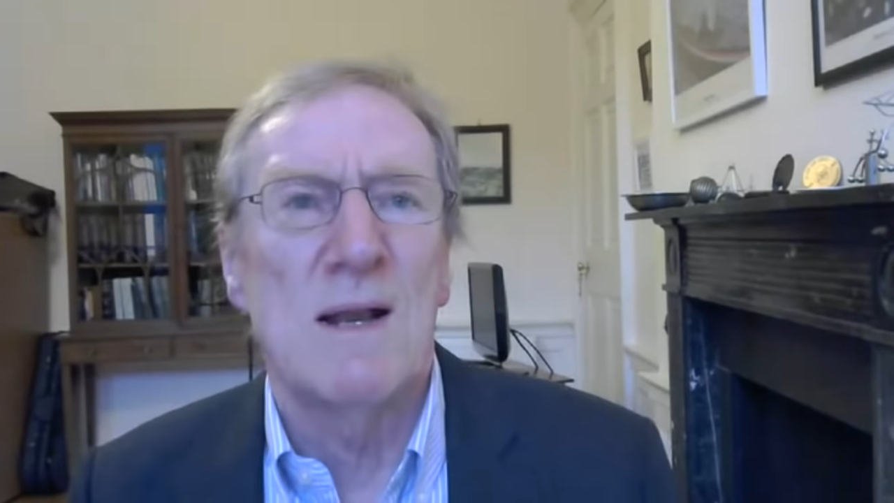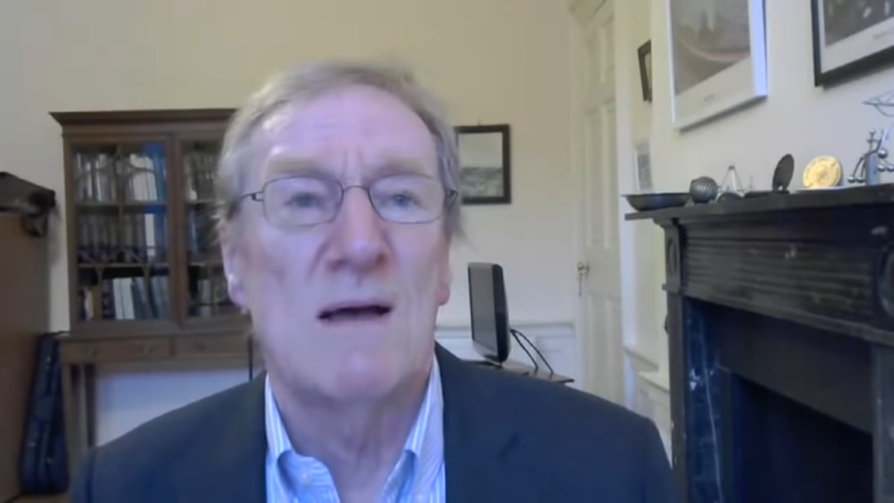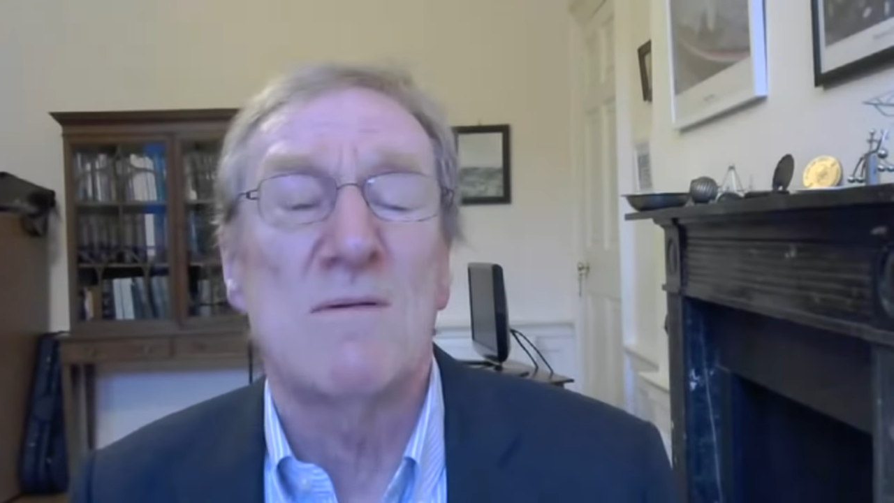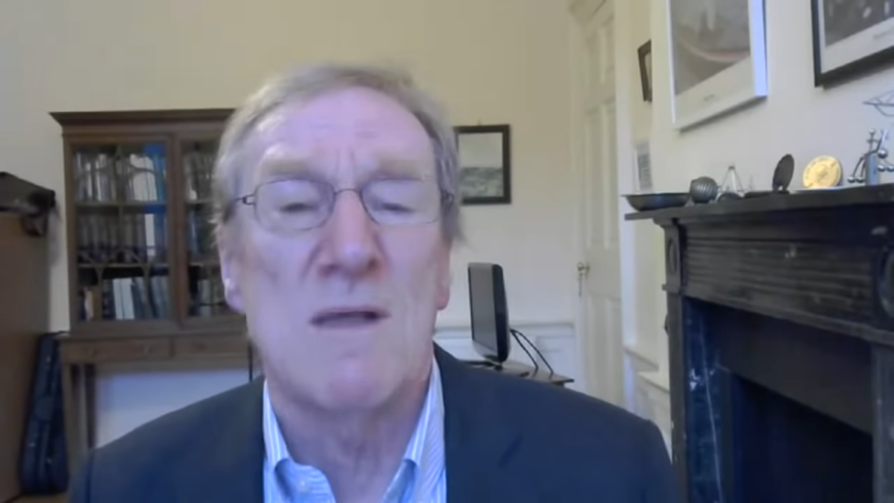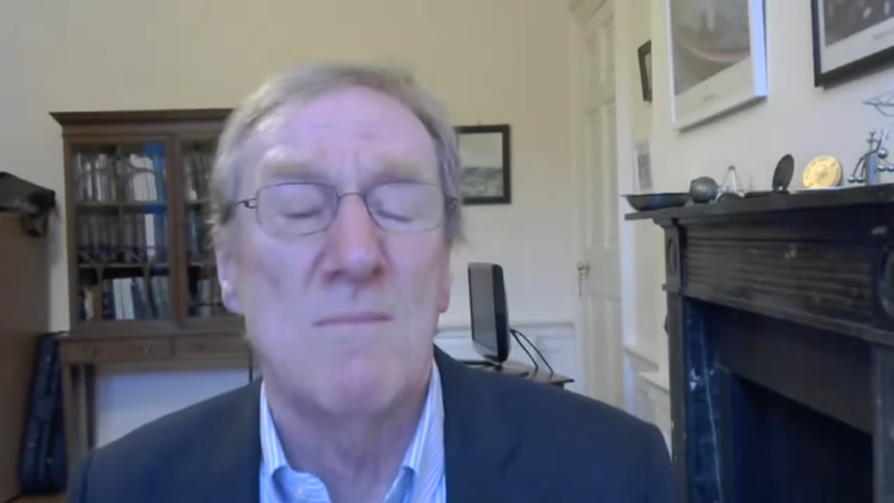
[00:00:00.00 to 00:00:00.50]
We're
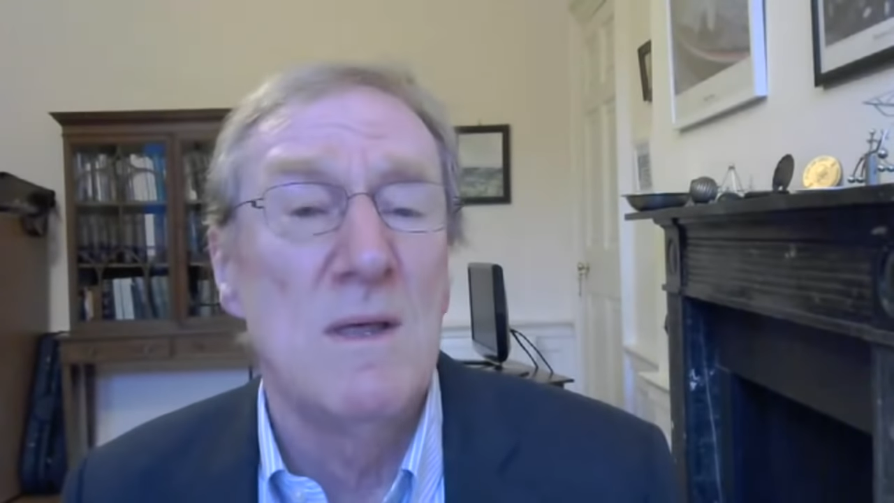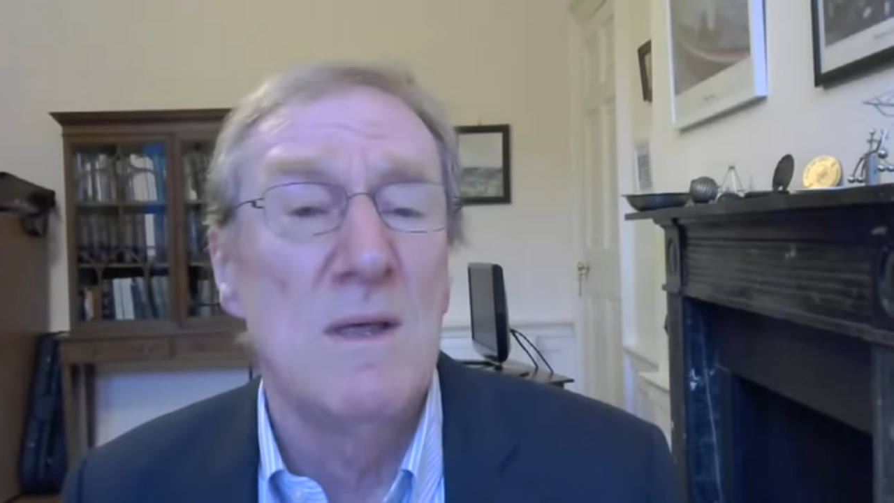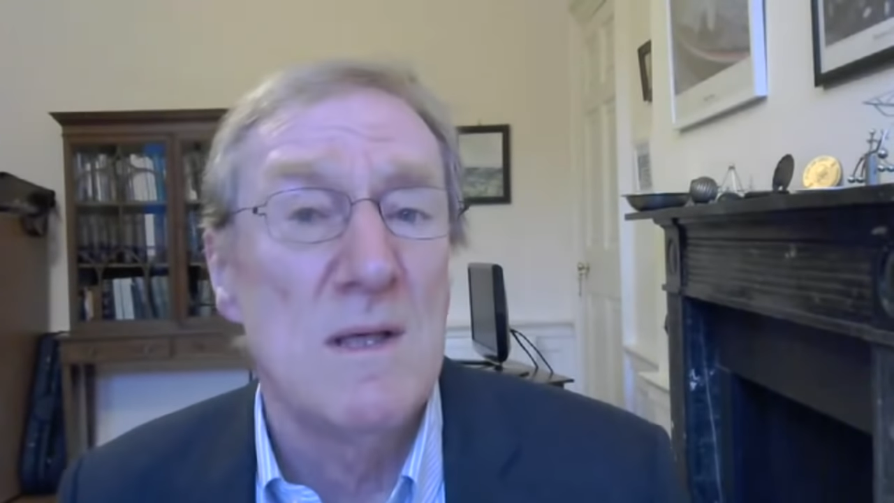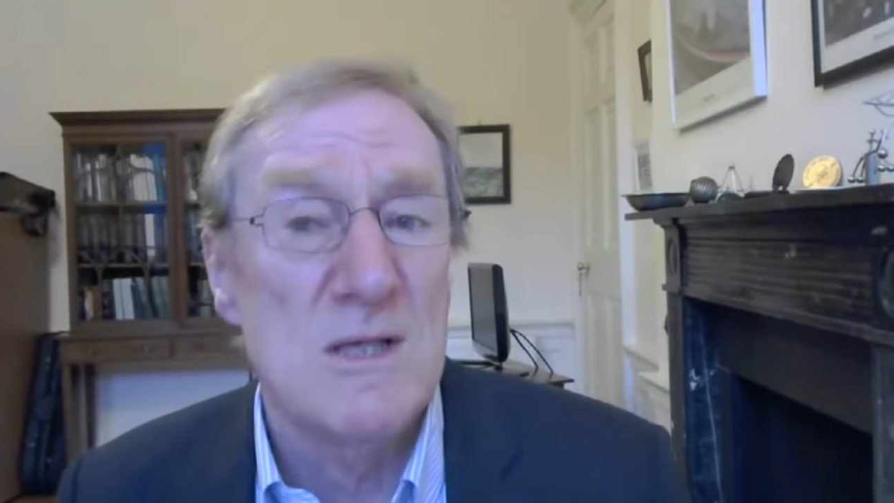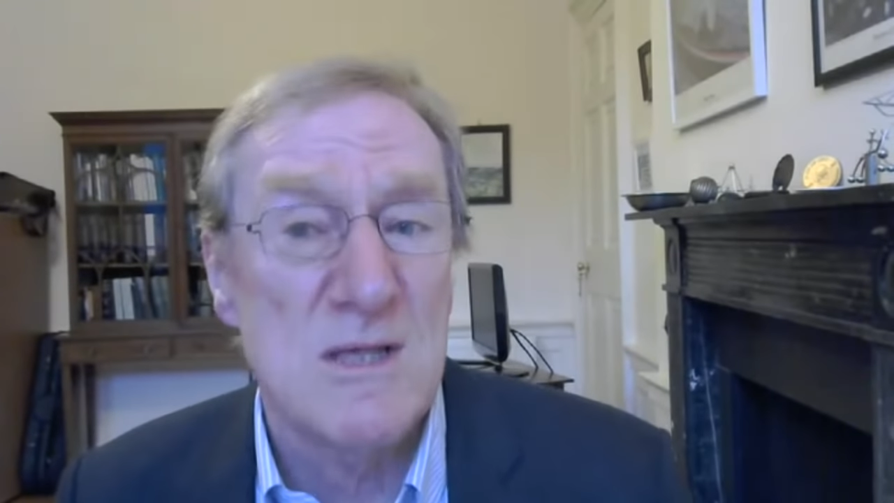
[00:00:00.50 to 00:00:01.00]
going to have
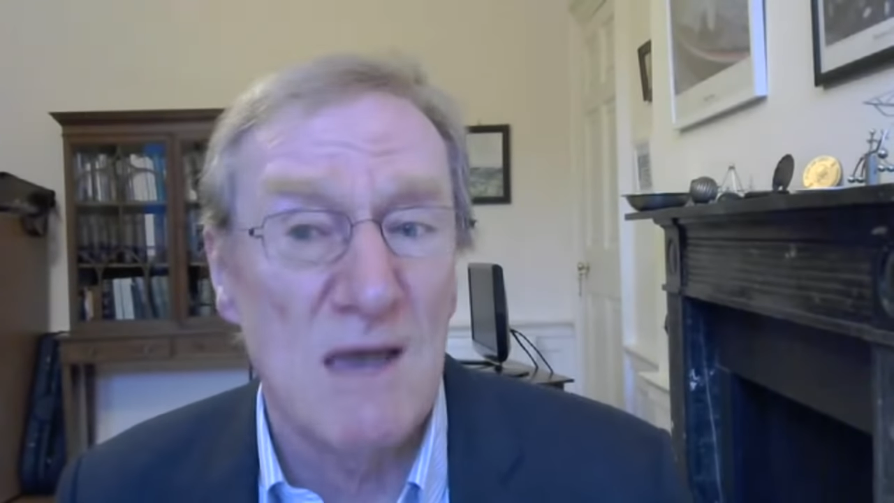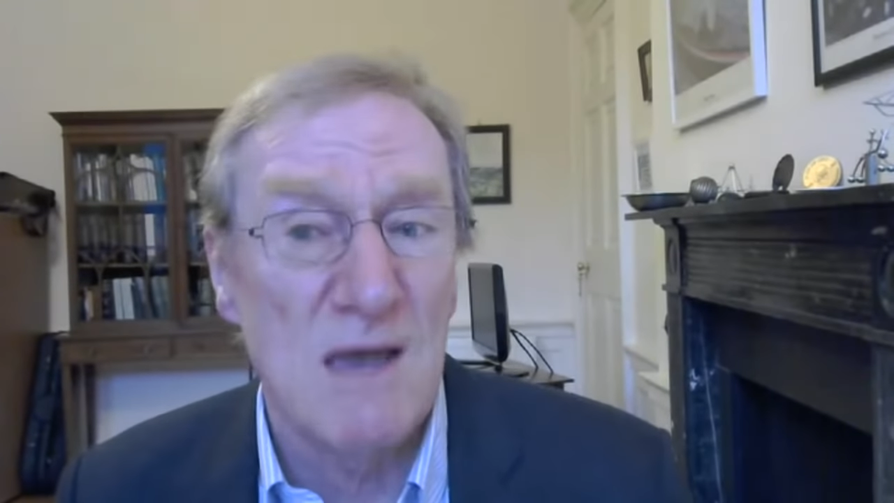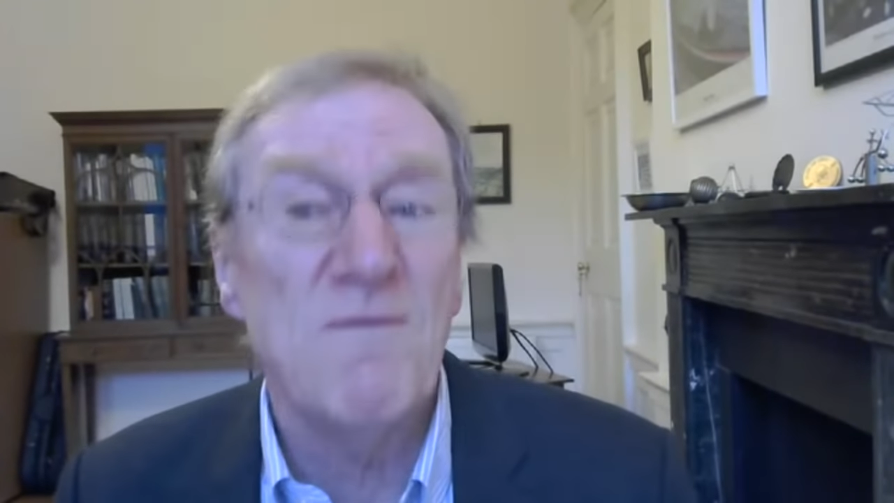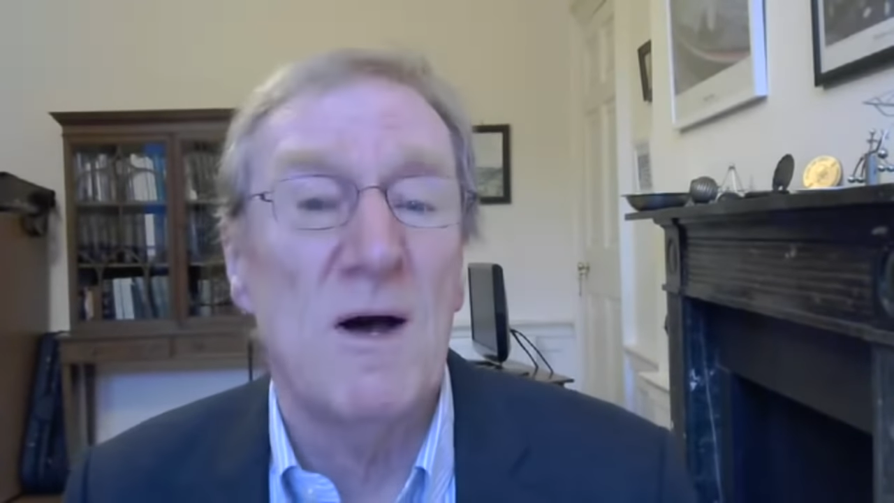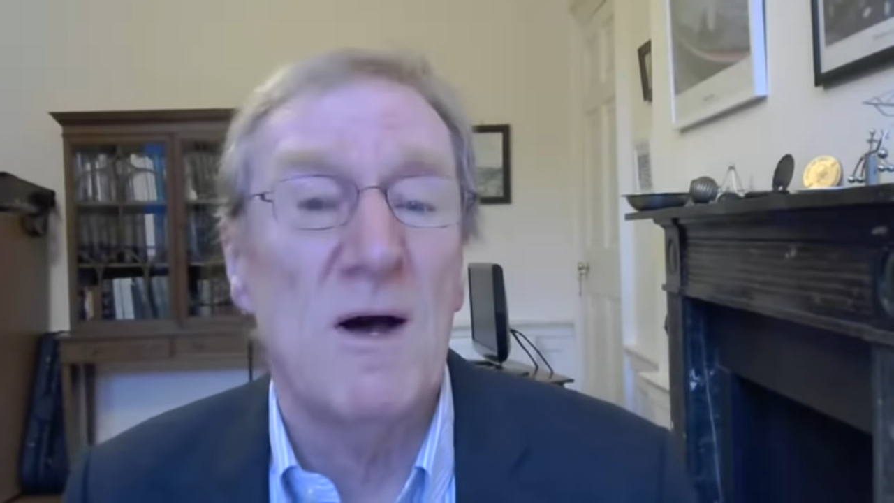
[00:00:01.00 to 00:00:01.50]
some
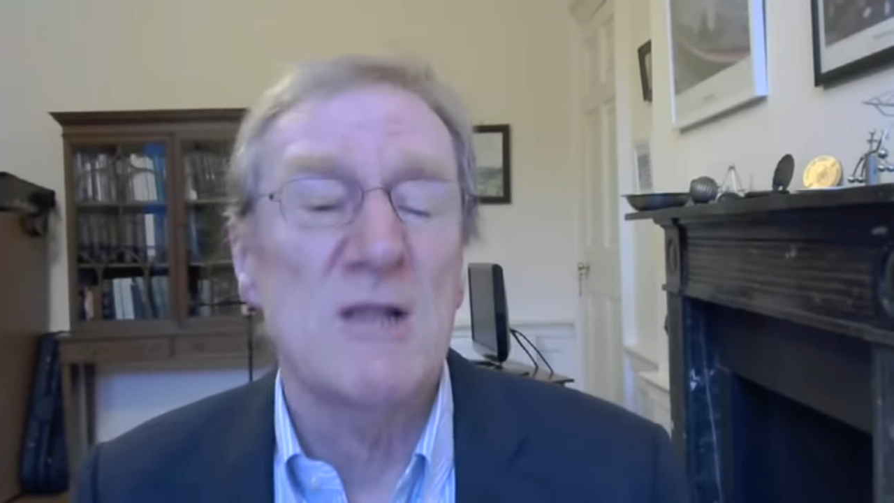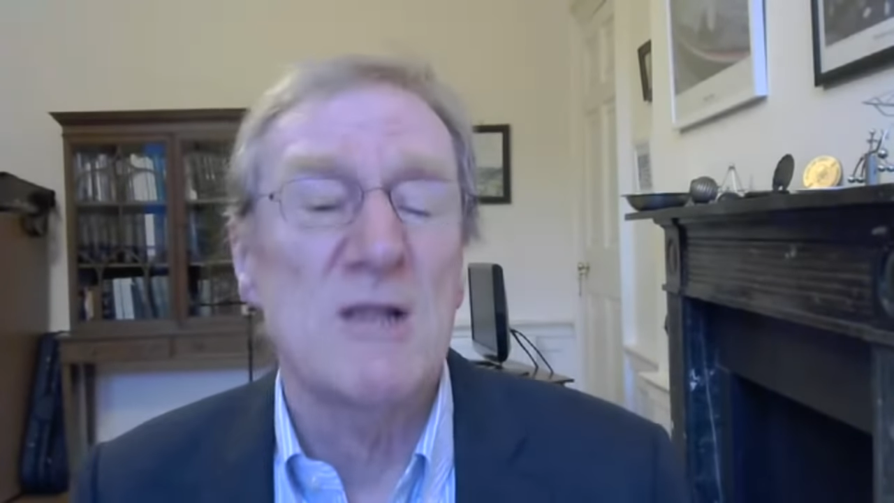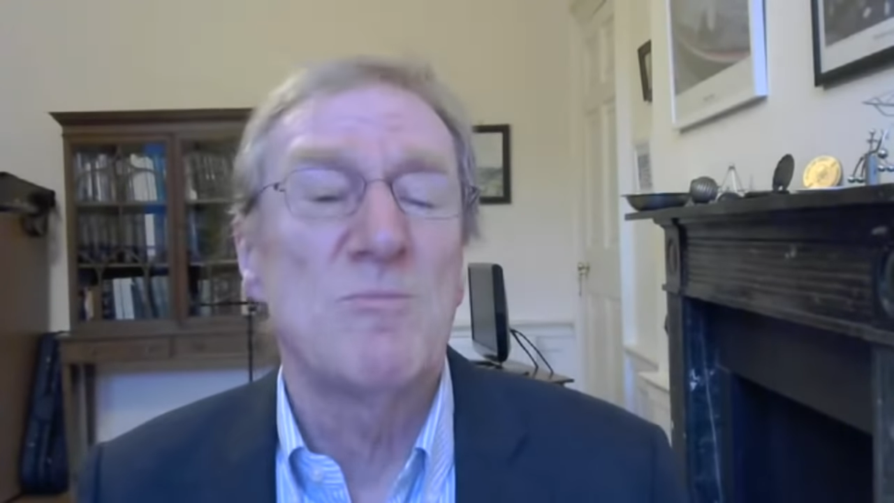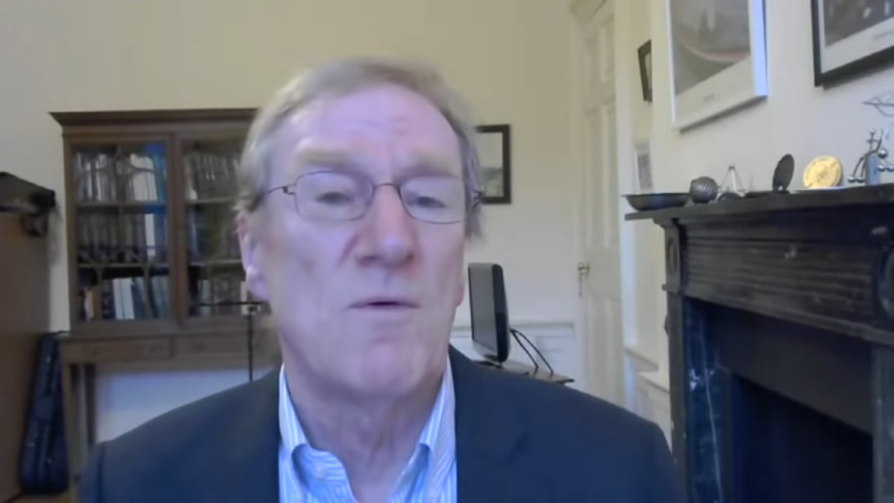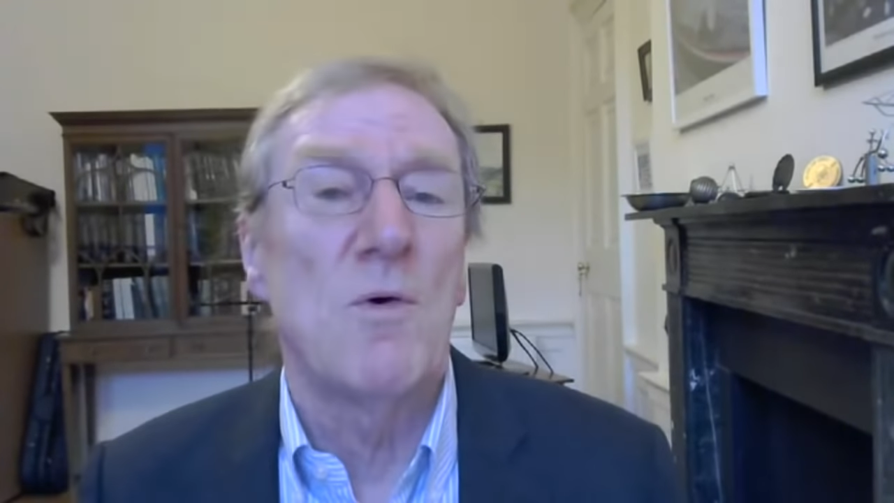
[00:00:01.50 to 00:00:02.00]
safeguards